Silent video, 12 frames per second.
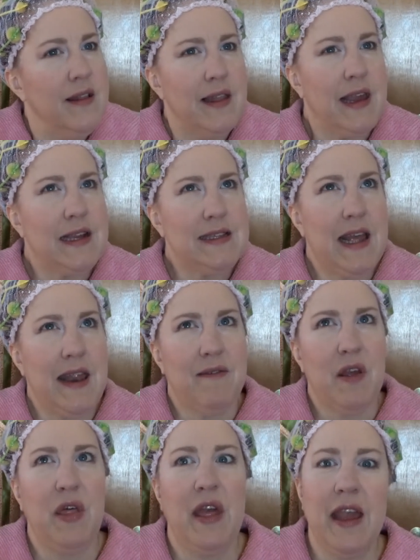like I said,
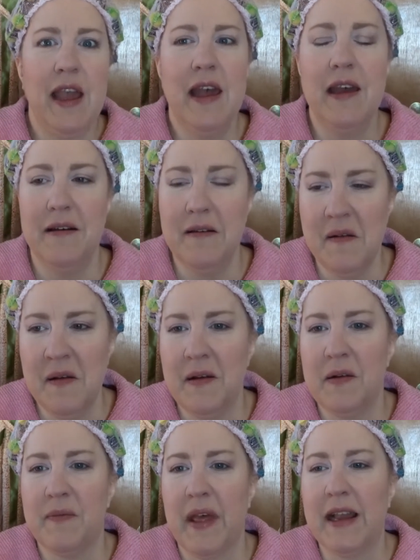everything,
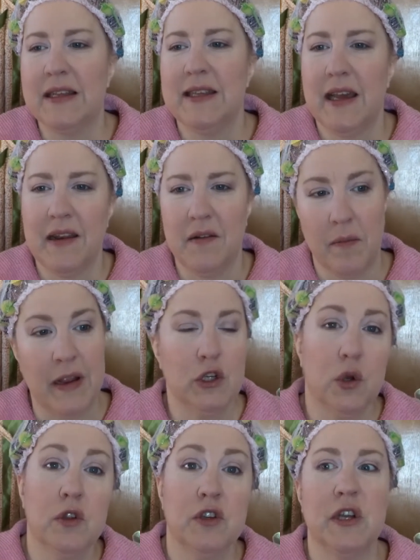like I said, my
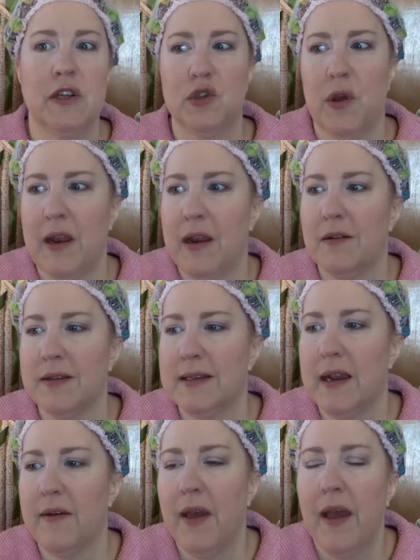shoulders all straightened out and
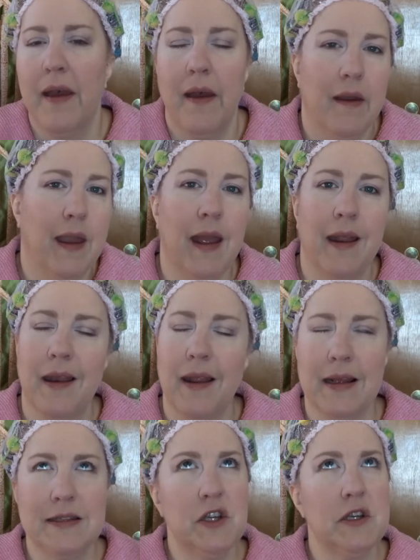stuff. And
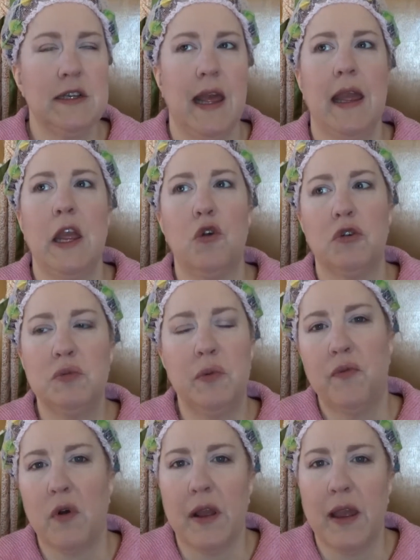it's going to take years
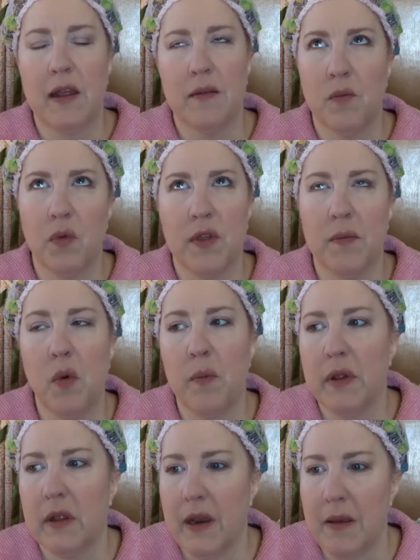before I get the
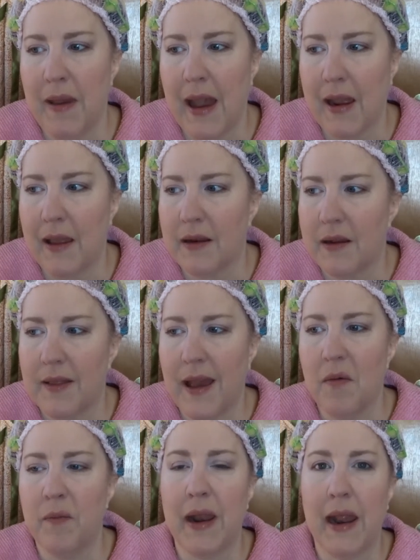mobility back into
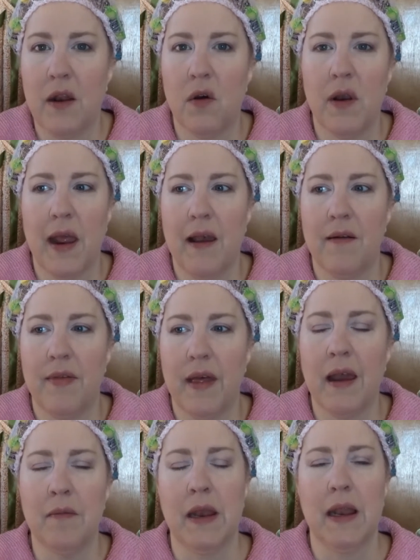that. But I don't have,
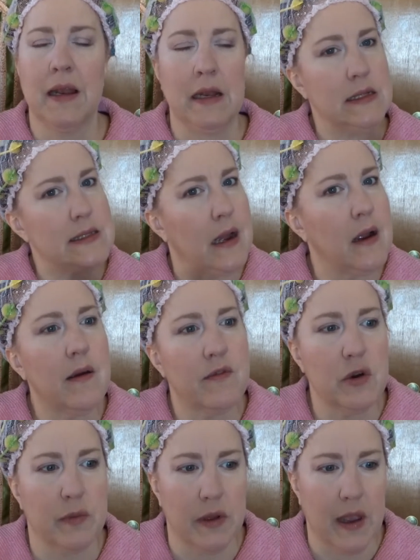I mean, and it's
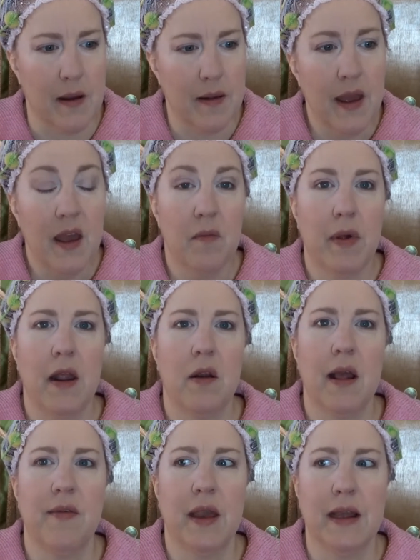uncomfortable yet, but I
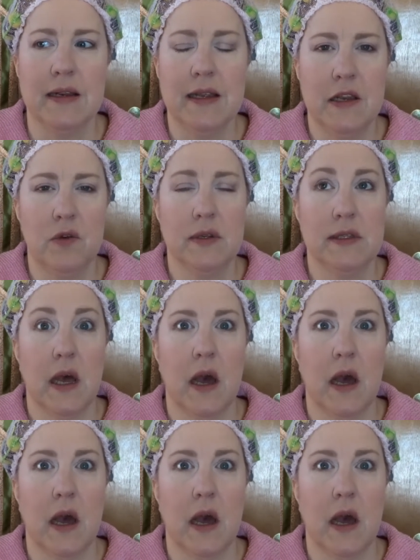don't have that continuous,